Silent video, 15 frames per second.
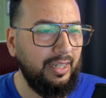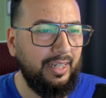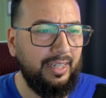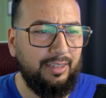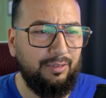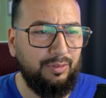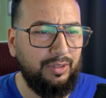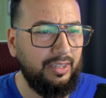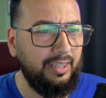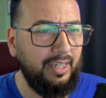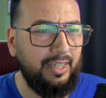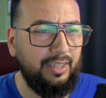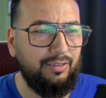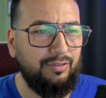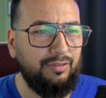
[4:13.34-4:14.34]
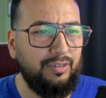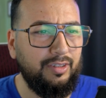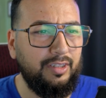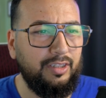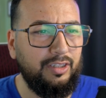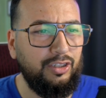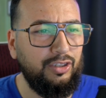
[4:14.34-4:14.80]
a lot of
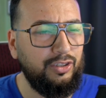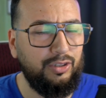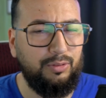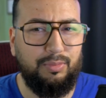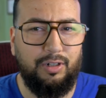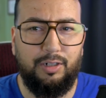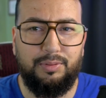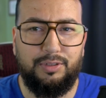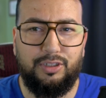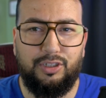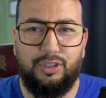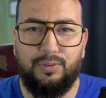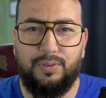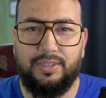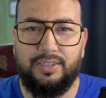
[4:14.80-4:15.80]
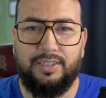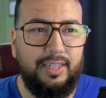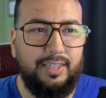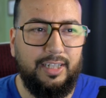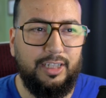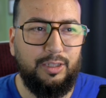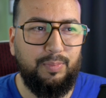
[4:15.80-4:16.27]
YouTube barbers do is
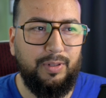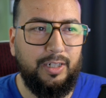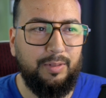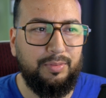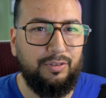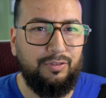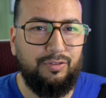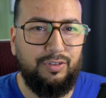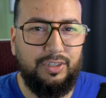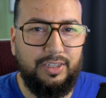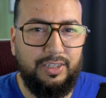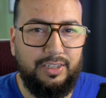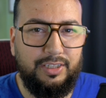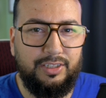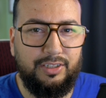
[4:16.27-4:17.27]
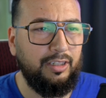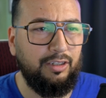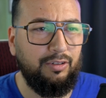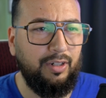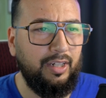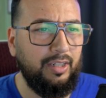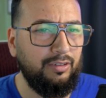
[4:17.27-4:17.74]
they speed up the footage
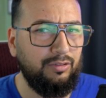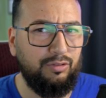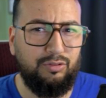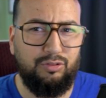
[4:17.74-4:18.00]
around